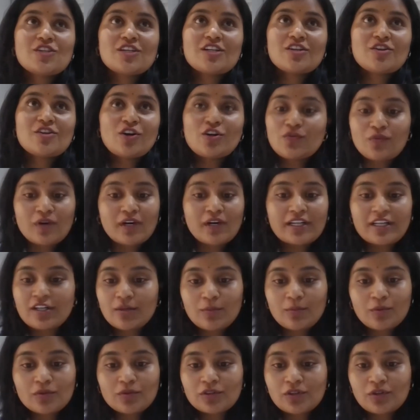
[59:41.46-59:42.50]
so they're not
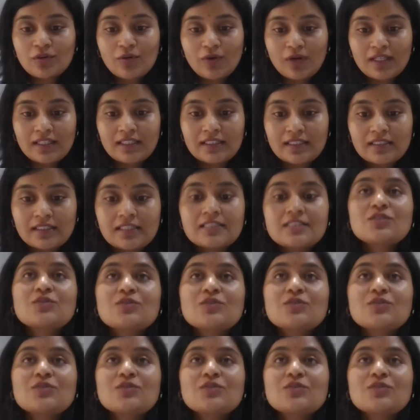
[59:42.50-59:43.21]
worried about the quality.